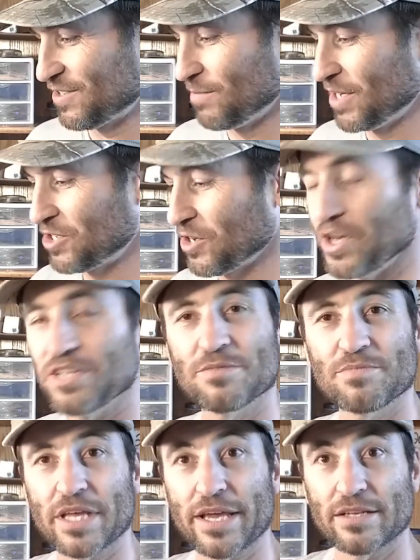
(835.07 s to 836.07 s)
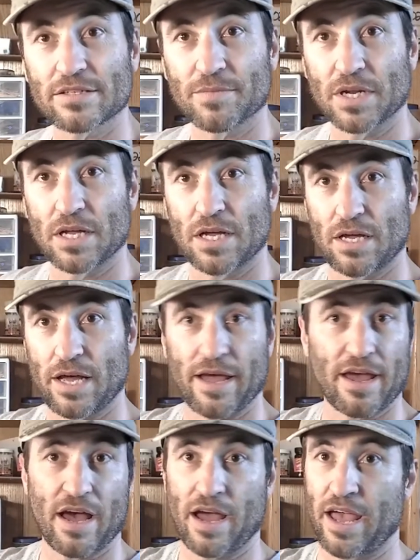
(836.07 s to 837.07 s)
So I'm going to show you some things.
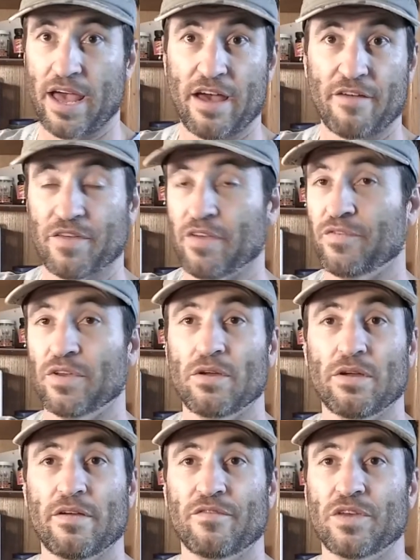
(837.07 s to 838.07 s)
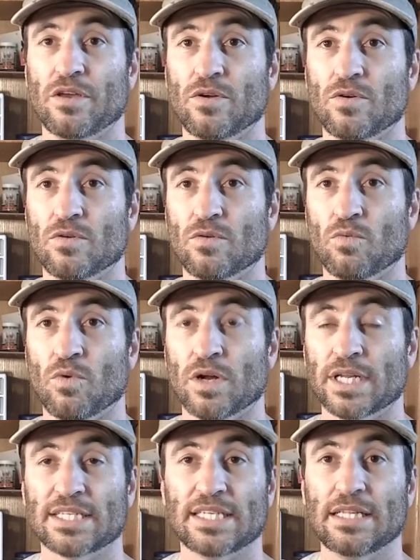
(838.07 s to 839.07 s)
I have. If you
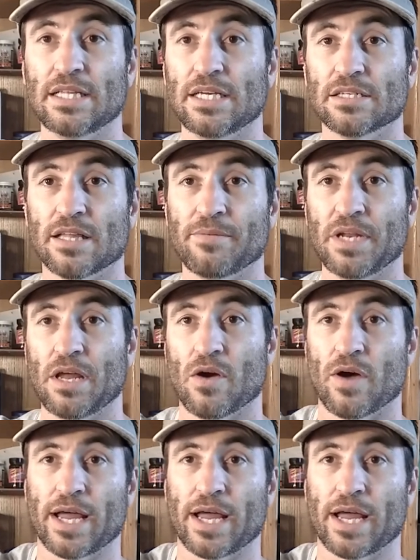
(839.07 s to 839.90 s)
want to see these, let me know.